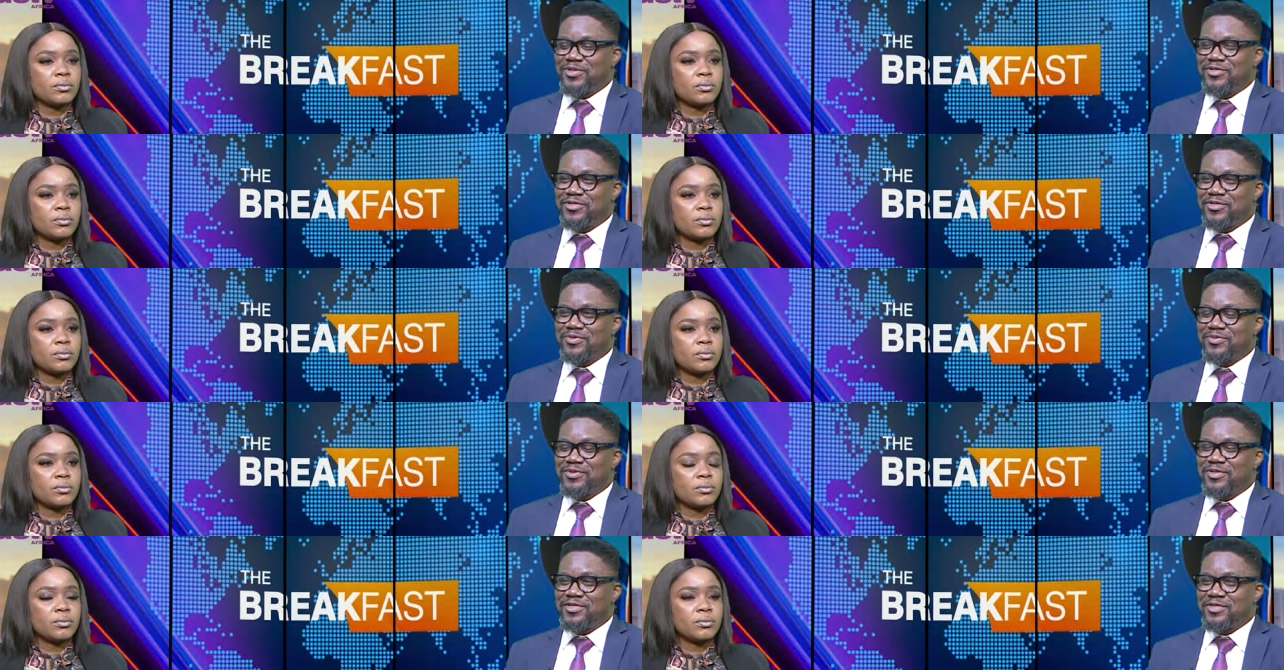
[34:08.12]
Speaker 1: You too.
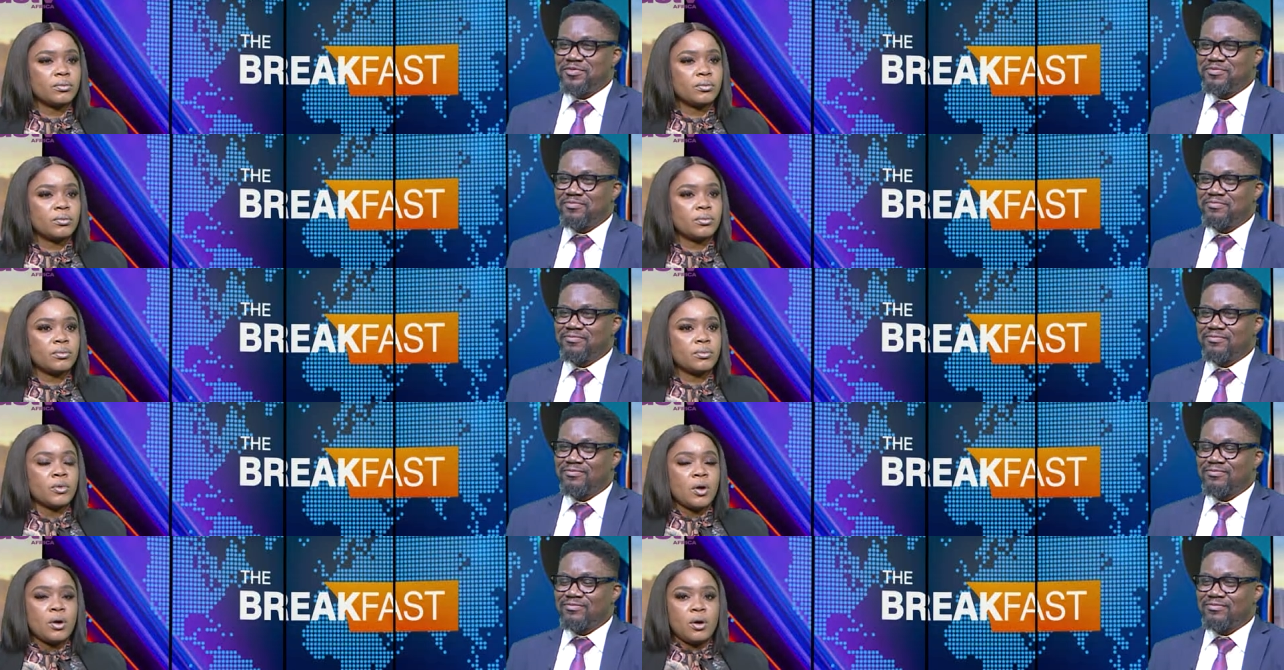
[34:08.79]
You too.
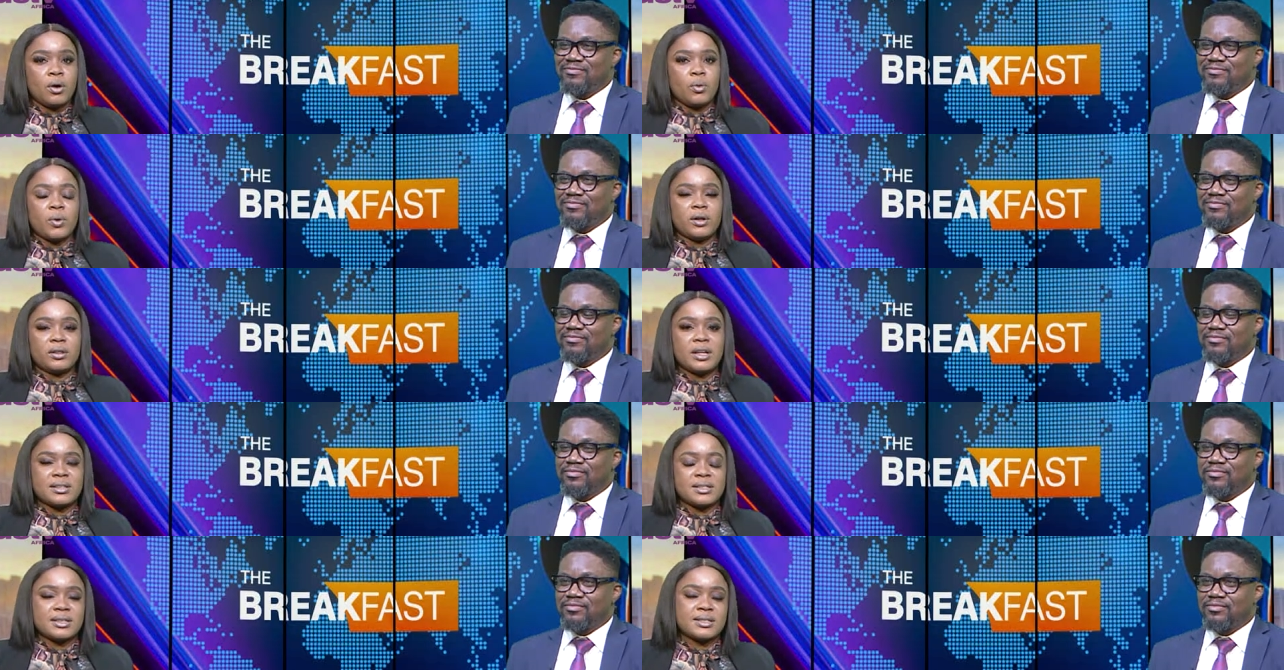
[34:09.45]
Speaker 2: Well,
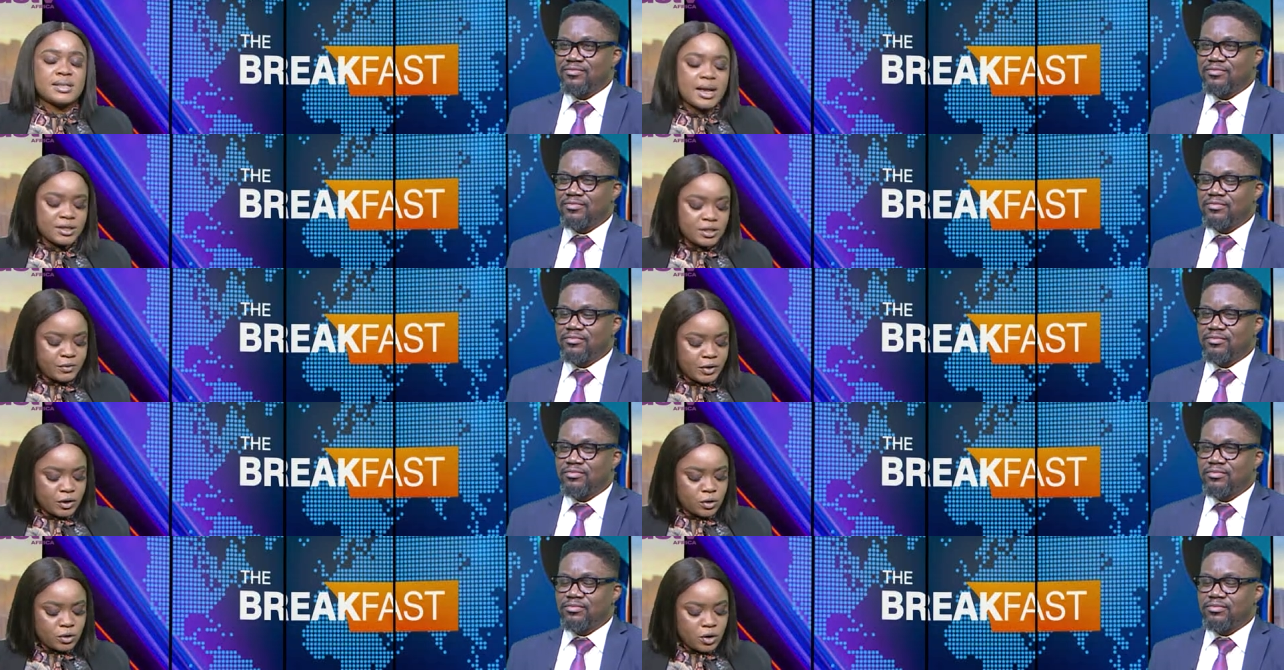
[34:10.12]
that's the size of
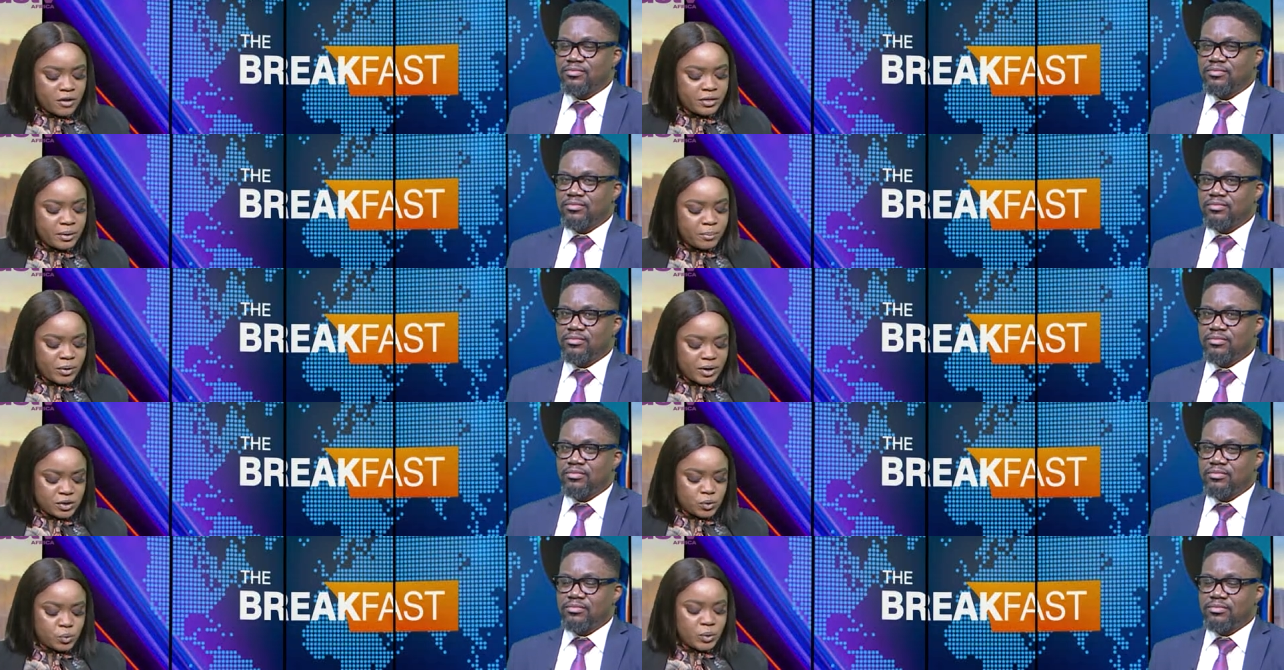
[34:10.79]
it on Off the
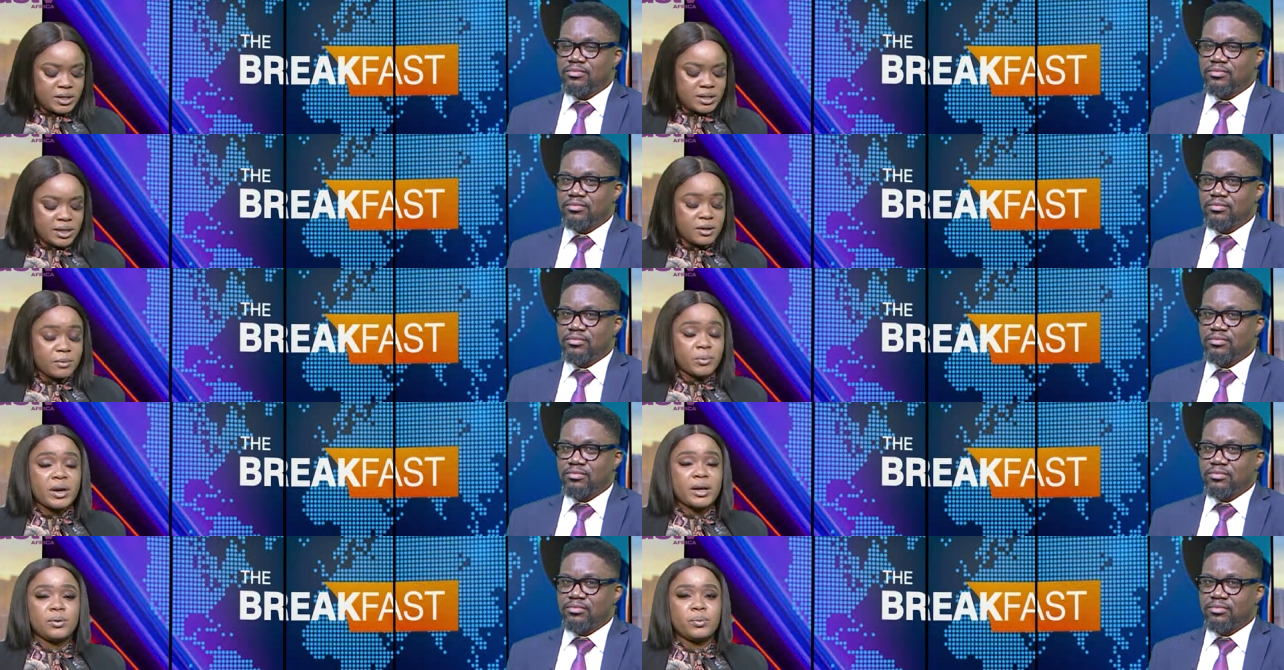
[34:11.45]
Press. We take a
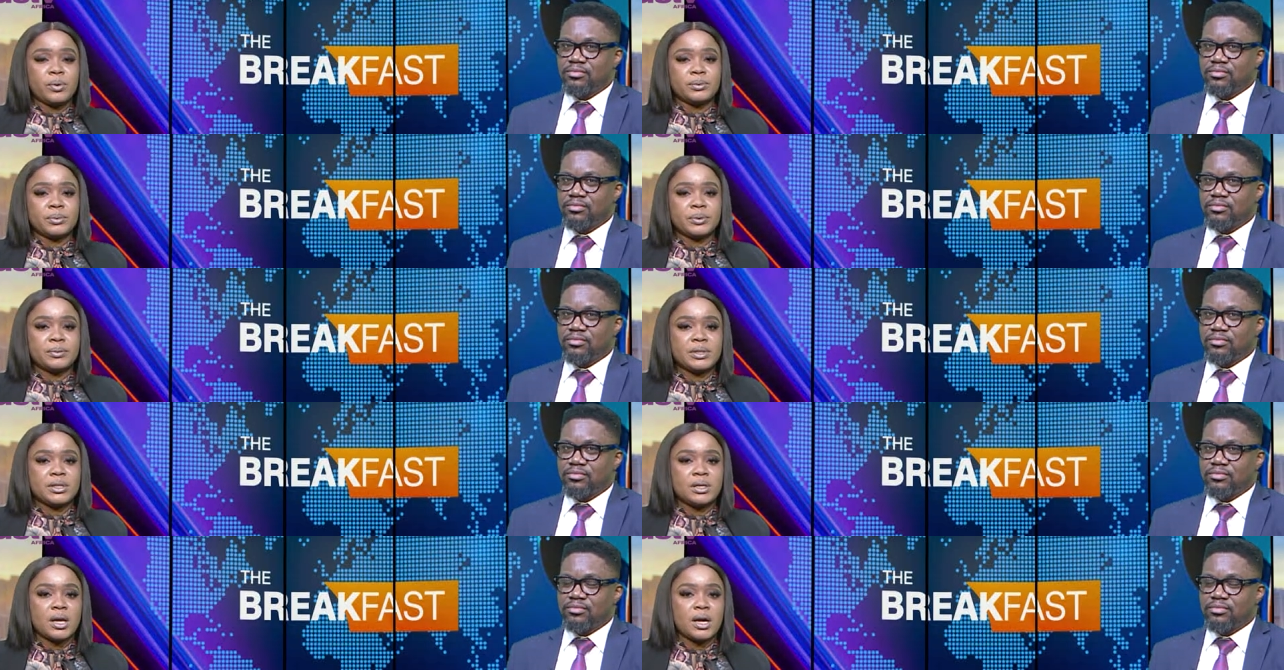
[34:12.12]
break when we
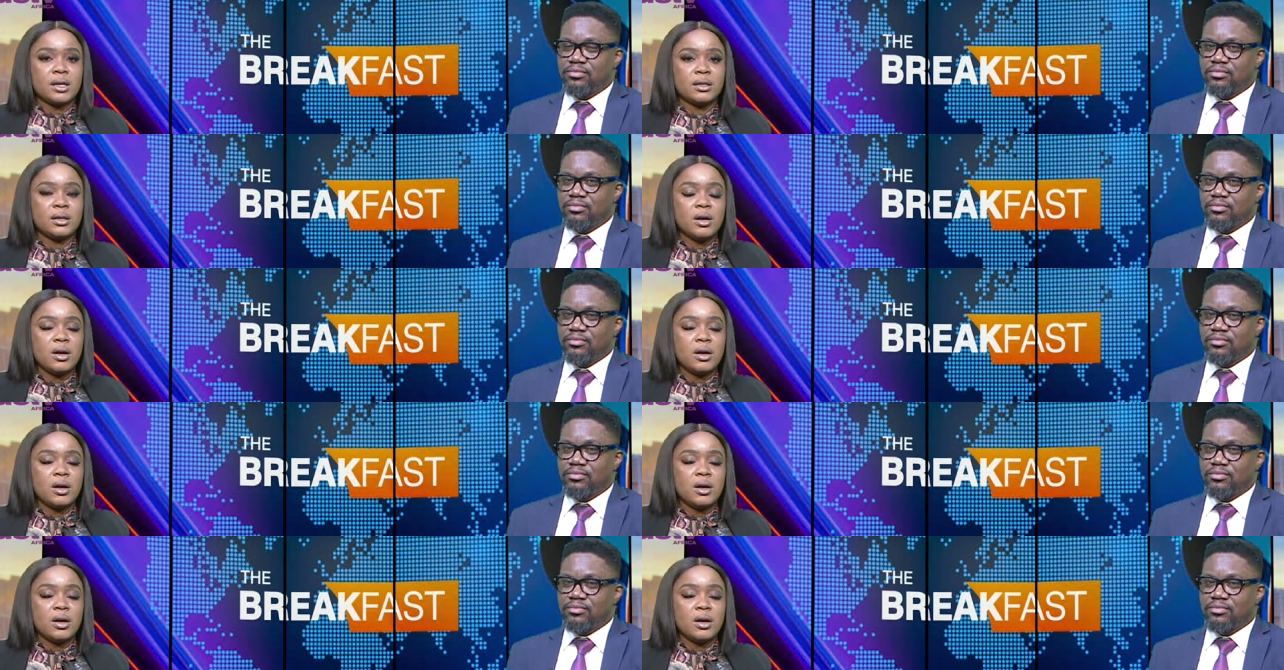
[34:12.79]
return.